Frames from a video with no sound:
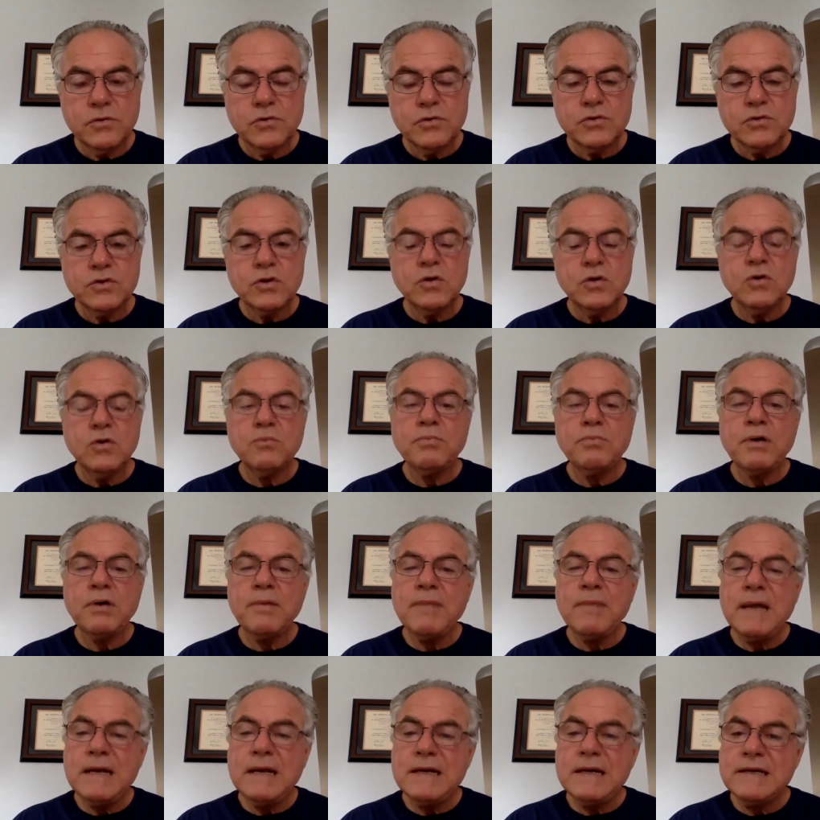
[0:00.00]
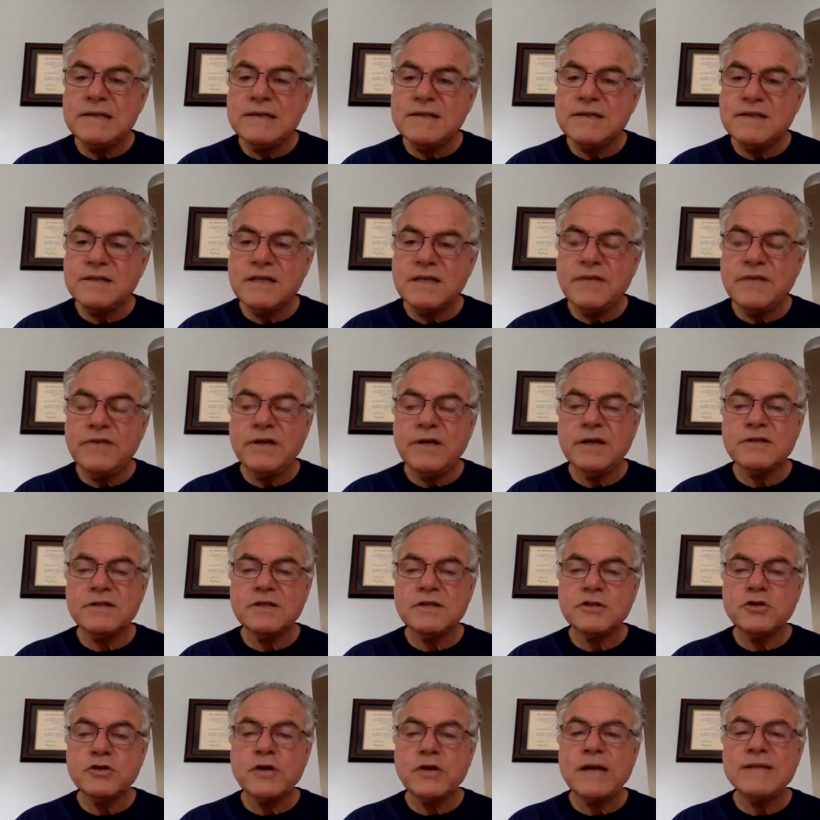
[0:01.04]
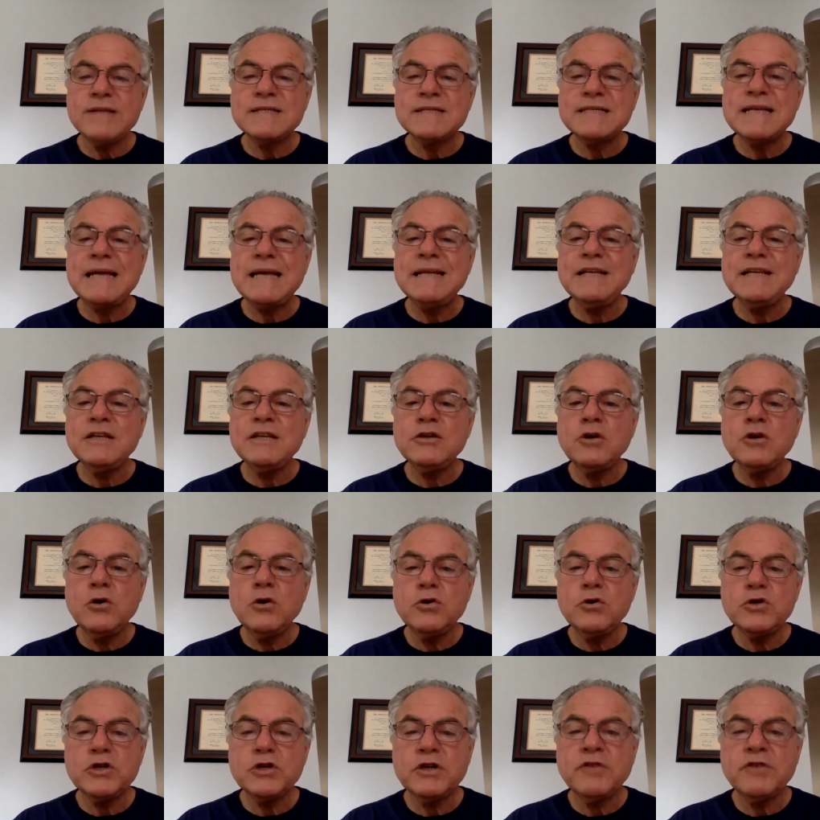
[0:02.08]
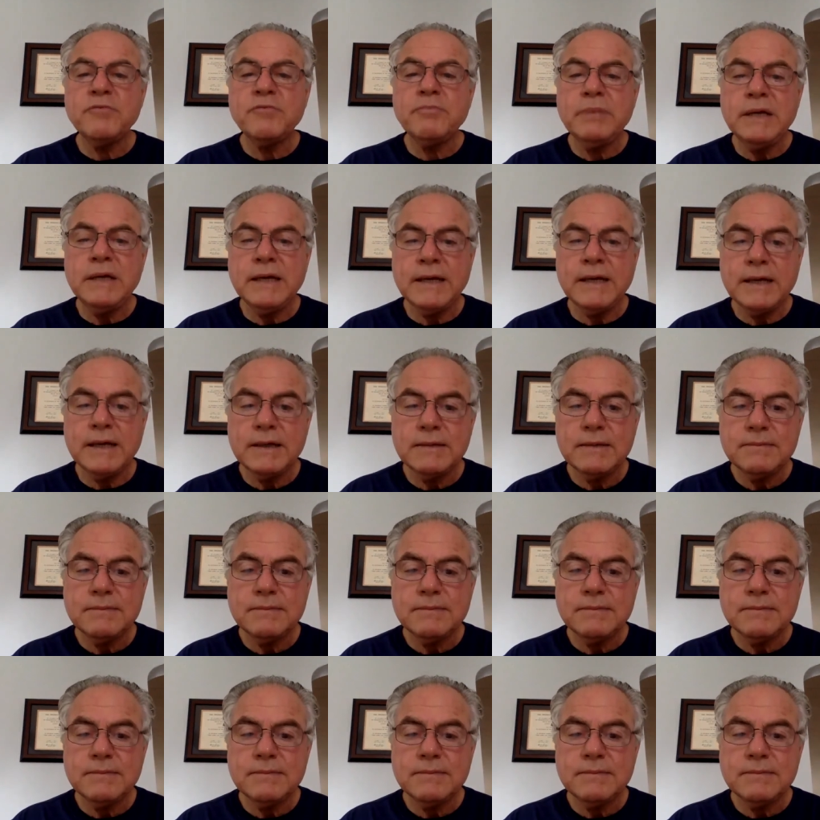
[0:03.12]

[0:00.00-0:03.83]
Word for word: So Parmenides is giving us a transcendent notion of being.